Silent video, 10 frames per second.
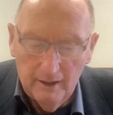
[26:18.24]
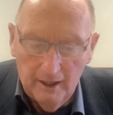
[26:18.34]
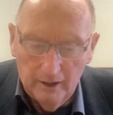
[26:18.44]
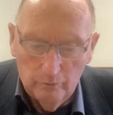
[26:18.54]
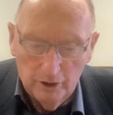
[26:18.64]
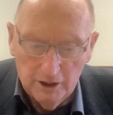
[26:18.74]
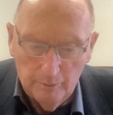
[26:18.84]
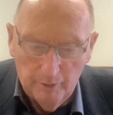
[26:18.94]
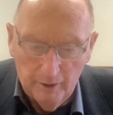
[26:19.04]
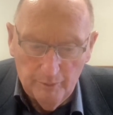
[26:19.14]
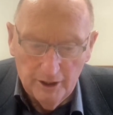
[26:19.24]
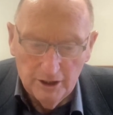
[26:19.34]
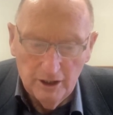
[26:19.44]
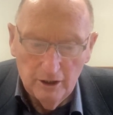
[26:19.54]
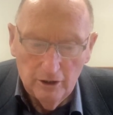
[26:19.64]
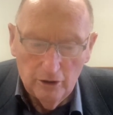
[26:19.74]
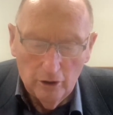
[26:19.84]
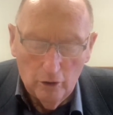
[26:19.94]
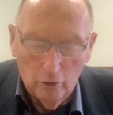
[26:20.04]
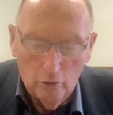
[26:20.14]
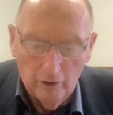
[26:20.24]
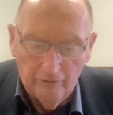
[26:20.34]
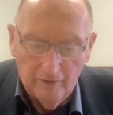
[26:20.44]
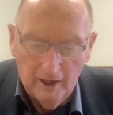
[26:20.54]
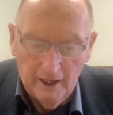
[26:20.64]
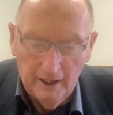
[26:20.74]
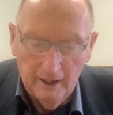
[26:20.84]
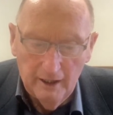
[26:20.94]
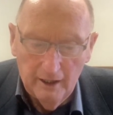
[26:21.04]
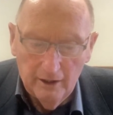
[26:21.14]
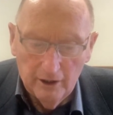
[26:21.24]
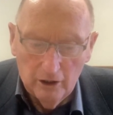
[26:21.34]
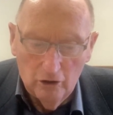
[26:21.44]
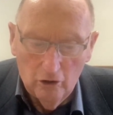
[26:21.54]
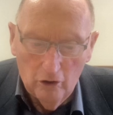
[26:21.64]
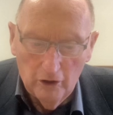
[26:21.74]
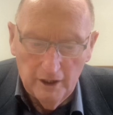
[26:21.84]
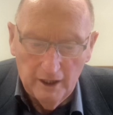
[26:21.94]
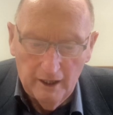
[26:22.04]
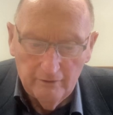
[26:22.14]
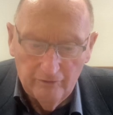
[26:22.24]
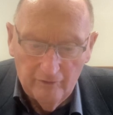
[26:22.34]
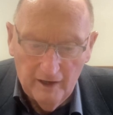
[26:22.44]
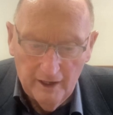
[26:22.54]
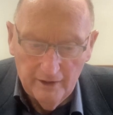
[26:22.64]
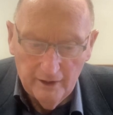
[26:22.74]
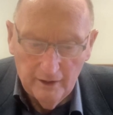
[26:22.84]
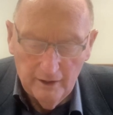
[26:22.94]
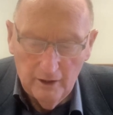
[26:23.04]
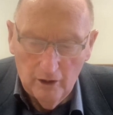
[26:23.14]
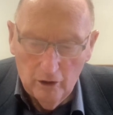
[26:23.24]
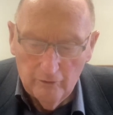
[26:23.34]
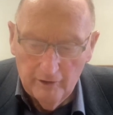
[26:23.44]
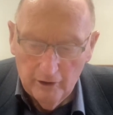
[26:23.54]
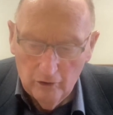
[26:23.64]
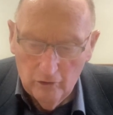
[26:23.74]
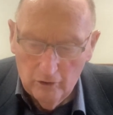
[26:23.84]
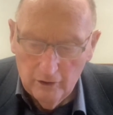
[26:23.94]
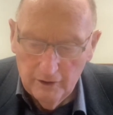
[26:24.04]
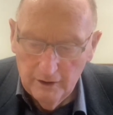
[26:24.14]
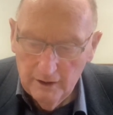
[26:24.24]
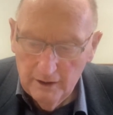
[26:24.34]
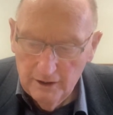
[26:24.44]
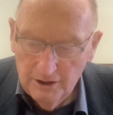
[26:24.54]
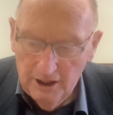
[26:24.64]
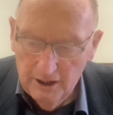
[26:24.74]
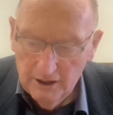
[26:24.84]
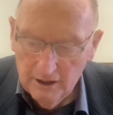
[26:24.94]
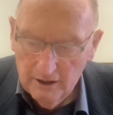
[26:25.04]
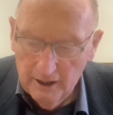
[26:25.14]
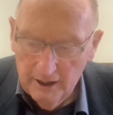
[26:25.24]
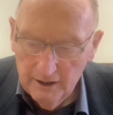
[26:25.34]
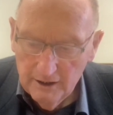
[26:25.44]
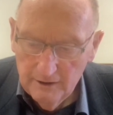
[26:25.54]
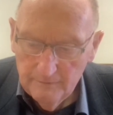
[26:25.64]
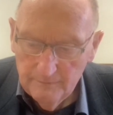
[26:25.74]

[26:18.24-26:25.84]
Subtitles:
And what's the purpose? To glorify the God and Father of our Lord Jesus Christ.